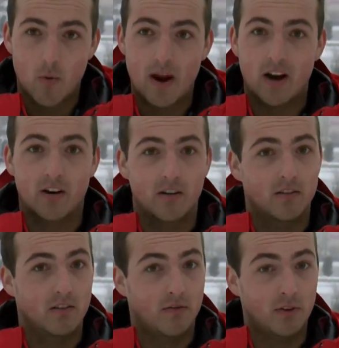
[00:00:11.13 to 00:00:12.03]
where
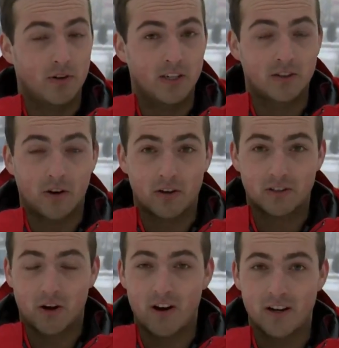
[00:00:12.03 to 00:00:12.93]
the flurries are
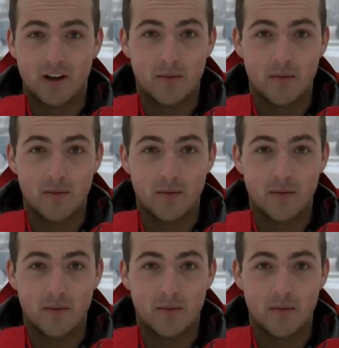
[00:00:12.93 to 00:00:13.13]
starting to